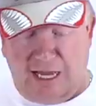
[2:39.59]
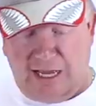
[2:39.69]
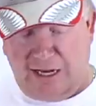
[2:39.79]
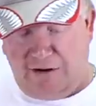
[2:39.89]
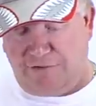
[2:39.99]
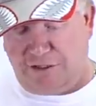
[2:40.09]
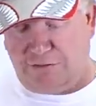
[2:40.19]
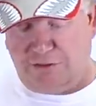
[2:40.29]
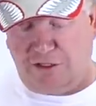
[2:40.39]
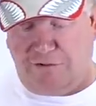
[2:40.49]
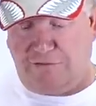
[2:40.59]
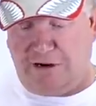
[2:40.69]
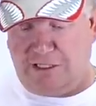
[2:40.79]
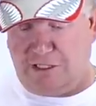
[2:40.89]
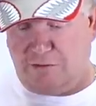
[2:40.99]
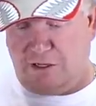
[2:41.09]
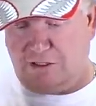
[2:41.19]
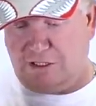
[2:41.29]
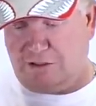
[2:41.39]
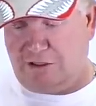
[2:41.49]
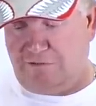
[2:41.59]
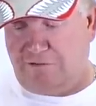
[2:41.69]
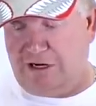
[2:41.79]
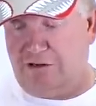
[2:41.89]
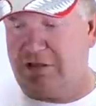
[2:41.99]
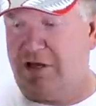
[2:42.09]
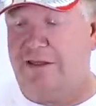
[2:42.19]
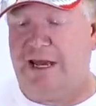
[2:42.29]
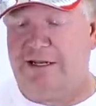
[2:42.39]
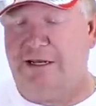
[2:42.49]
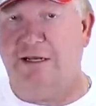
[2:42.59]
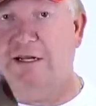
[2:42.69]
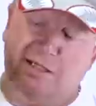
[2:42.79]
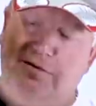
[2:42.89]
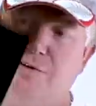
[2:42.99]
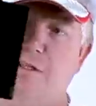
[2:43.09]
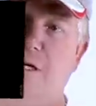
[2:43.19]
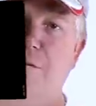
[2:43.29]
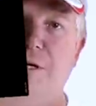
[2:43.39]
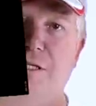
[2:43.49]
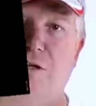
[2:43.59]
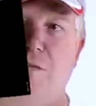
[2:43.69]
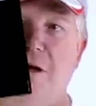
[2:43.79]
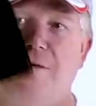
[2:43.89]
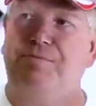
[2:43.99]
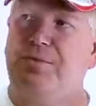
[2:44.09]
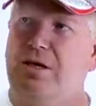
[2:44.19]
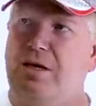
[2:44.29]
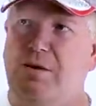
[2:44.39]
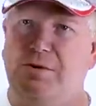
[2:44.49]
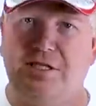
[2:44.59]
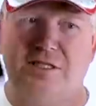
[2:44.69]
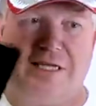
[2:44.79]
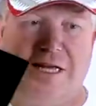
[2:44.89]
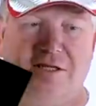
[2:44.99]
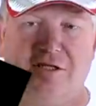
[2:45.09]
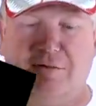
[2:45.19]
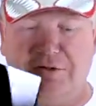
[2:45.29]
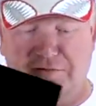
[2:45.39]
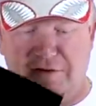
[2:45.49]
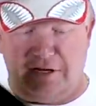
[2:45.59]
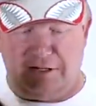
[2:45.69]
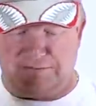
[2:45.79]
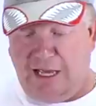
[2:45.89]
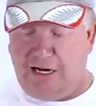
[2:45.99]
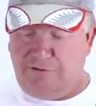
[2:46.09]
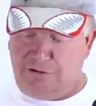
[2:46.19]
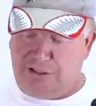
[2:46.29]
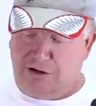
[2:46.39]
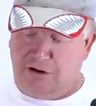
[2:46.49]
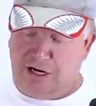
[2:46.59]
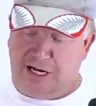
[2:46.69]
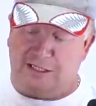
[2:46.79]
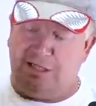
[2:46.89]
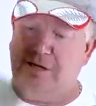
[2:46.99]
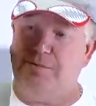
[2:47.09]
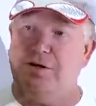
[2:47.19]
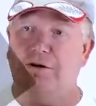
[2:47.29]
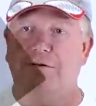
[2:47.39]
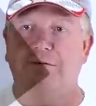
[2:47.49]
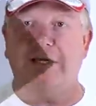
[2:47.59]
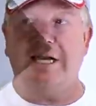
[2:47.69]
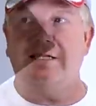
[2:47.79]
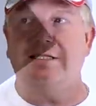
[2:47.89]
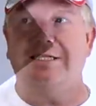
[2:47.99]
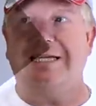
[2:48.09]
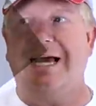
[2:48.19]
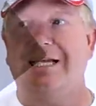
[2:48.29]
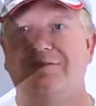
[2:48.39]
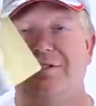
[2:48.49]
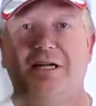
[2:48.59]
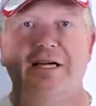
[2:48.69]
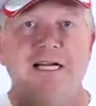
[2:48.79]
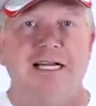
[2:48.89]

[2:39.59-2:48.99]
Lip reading: And I've got some soft grades as well. So a soft grade looks like that. Is I've got the Lee Big Stopper, okay, which is 10 stops of light. And I've also got a CPL, okay, and this is a glass filter.